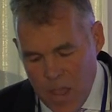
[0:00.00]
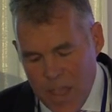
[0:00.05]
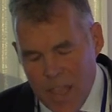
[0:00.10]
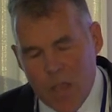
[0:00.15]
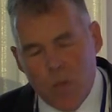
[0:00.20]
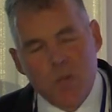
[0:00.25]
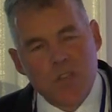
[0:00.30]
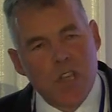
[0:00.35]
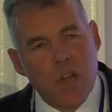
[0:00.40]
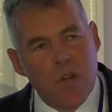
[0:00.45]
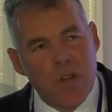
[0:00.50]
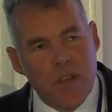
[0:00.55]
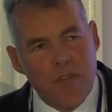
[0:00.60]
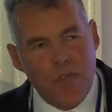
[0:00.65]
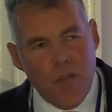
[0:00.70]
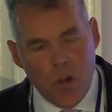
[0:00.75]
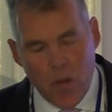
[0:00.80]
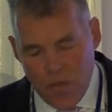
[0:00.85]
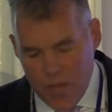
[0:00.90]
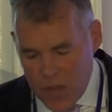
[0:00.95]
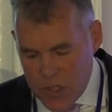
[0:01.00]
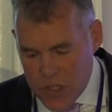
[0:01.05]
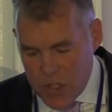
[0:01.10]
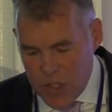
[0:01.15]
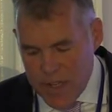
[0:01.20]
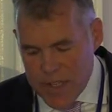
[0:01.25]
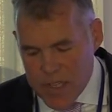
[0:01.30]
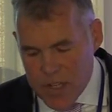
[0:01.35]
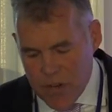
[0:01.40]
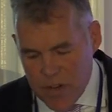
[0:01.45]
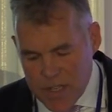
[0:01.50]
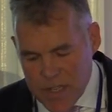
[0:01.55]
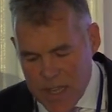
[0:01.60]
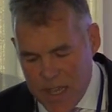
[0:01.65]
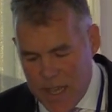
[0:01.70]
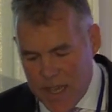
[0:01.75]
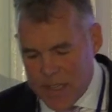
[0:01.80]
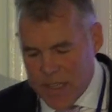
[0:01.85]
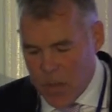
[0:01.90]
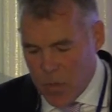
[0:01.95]
It was only following the Tunisia
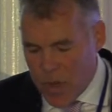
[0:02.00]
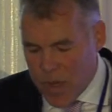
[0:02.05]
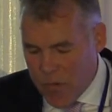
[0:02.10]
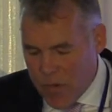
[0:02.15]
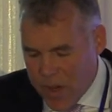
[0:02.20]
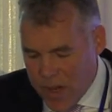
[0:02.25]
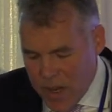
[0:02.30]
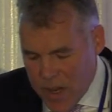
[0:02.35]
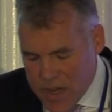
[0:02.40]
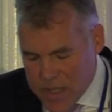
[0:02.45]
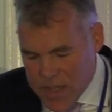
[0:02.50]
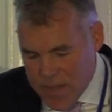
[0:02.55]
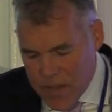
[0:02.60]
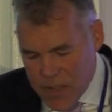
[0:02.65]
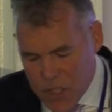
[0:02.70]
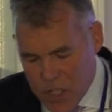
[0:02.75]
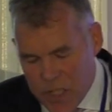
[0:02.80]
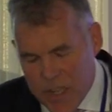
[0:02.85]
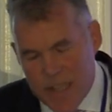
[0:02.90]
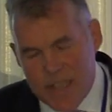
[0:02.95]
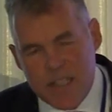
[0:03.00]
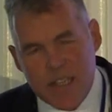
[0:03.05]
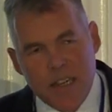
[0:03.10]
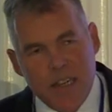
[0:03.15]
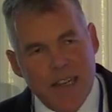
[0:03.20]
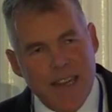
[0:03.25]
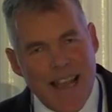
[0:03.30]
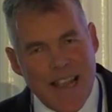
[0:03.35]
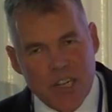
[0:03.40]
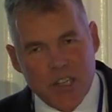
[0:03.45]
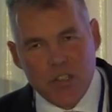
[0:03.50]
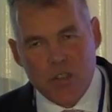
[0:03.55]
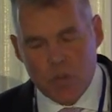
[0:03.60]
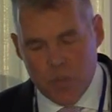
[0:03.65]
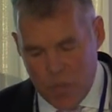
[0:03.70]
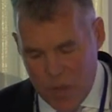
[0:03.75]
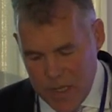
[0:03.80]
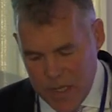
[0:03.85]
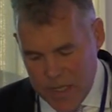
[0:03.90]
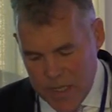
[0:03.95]
attack that we realised that the Tunisian national
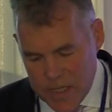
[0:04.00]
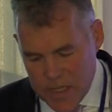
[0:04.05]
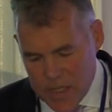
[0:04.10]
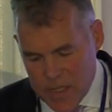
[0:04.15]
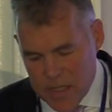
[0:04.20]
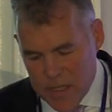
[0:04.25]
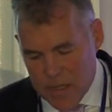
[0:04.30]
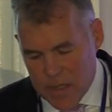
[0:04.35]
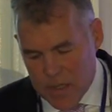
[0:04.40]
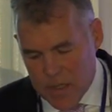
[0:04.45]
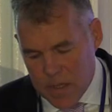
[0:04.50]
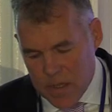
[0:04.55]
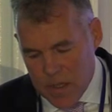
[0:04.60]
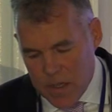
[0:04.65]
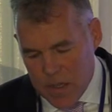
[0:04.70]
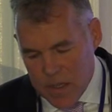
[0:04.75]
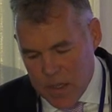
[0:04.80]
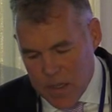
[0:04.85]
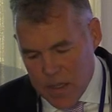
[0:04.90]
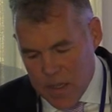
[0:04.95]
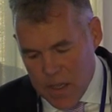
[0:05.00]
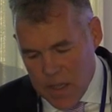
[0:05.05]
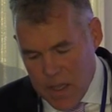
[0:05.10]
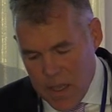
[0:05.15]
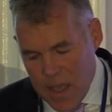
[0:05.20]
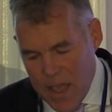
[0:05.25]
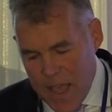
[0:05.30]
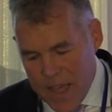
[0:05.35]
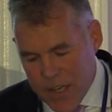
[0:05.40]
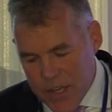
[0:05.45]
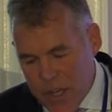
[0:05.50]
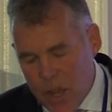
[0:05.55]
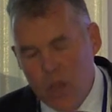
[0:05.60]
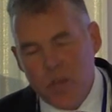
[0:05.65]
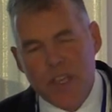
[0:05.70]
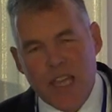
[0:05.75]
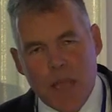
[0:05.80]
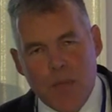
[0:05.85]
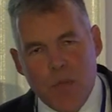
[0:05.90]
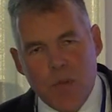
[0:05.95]
police had no
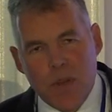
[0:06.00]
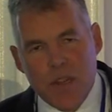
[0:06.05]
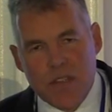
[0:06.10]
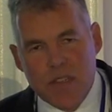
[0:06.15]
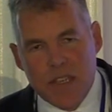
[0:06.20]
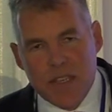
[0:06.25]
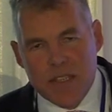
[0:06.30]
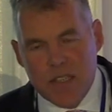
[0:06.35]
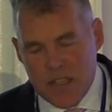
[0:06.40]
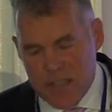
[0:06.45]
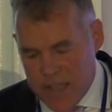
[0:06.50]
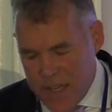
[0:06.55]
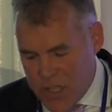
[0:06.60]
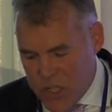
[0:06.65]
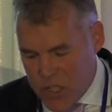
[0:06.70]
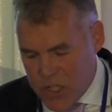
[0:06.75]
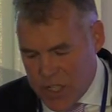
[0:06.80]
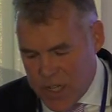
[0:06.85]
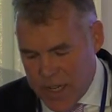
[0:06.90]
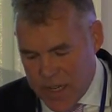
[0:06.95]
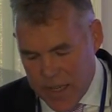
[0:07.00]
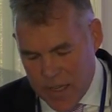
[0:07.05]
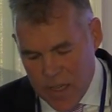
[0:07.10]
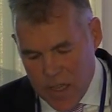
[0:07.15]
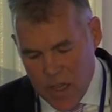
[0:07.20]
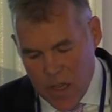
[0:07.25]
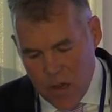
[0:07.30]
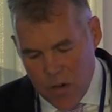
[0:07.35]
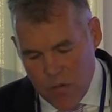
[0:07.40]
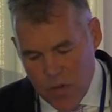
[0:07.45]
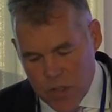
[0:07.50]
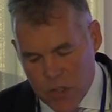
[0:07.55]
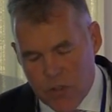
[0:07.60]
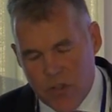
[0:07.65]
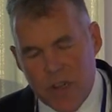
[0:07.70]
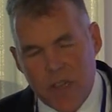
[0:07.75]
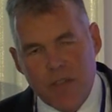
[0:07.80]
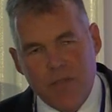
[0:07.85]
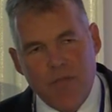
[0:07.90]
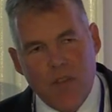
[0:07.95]
capability to digitally
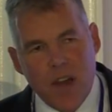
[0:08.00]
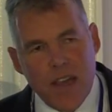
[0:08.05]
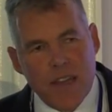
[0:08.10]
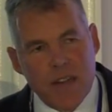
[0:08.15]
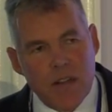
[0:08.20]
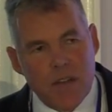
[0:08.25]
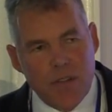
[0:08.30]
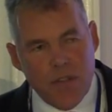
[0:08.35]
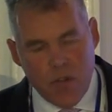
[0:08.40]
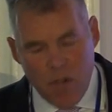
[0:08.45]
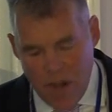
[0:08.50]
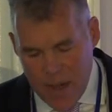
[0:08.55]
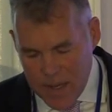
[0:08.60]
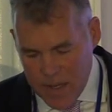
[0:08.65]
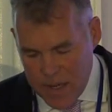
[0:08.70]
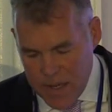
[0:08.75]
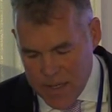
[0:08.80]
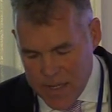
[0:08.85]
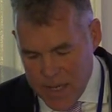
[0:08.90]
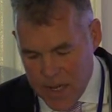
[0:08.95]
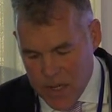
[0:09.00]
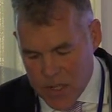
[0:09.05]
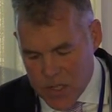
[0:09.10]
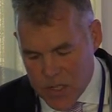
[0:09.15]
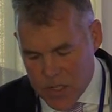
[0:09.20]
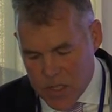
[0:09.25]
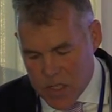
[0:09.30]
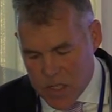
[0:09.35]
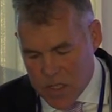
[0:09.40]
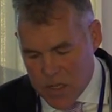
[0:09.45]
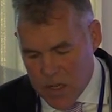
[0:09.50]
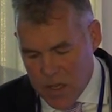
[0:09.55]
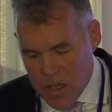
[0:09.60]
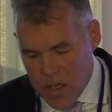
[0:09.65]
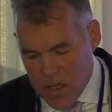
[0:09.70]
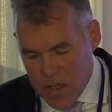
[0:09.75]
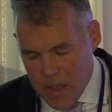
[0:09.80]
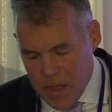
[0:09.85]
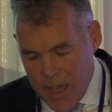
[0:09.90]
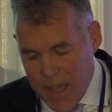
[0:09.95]
retrieve vital threat intelligence
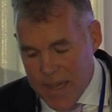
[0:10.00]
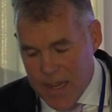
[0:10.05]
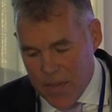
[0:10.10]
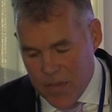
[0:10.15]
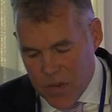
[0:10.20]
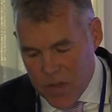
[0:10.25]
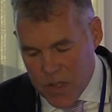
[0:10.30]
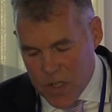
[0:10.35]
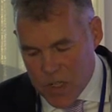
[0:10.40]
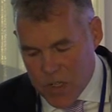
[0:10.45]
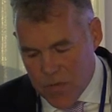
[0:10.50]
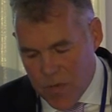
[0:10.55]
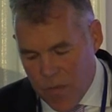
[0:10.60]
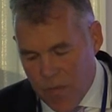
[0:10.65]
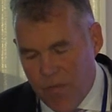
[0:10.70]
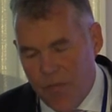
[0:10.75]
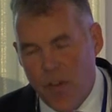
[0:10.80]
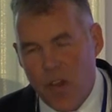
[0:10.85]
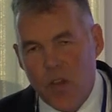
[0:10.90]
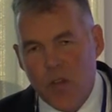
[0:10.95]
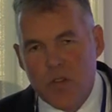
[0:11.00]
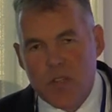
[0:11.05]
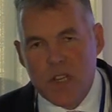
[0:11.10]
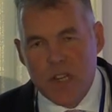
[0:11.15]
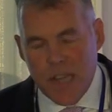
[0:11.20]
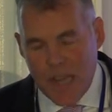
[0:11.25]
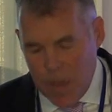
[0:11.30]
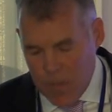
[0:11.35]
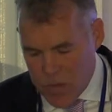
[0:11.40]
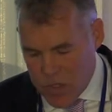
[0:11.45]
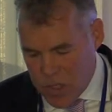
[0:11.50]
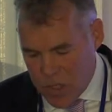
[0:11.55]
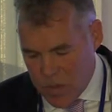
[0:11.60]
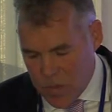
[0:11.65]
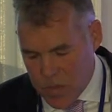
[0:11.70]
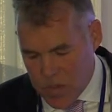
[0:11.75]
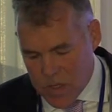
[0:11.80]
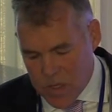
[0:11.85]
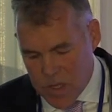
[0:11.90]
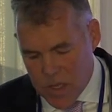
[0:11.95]
and evidence from phones and
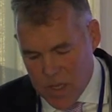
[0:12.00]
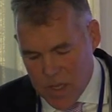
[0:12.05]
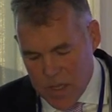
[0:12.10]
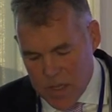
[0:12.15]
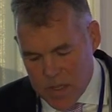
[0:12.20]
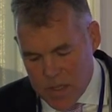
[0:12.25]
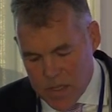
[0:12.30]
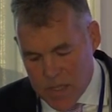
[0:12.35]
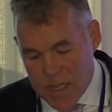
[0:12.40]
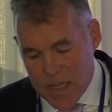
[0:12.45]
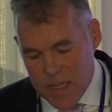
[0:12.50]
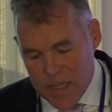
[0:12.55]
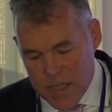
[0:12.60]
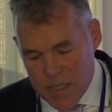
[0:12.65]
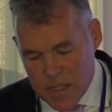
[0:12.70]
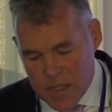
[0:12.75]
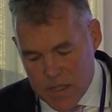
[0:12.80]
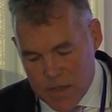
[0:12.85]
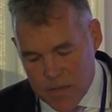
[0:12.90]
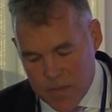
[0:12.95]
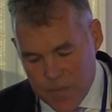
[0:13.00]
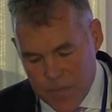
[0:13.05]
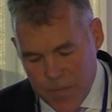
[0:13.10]
laptops seized.